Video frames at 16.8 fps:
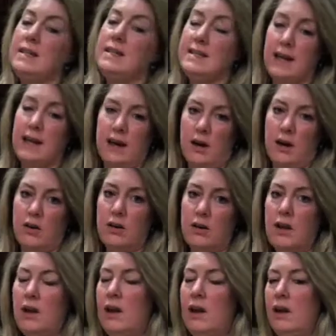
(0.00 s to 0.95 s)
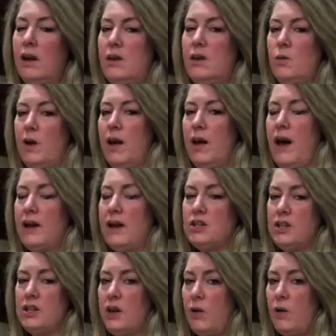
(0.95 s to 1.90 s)
down. You want to
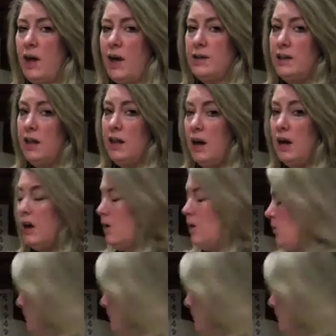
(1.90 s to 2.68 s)
actually go down to low.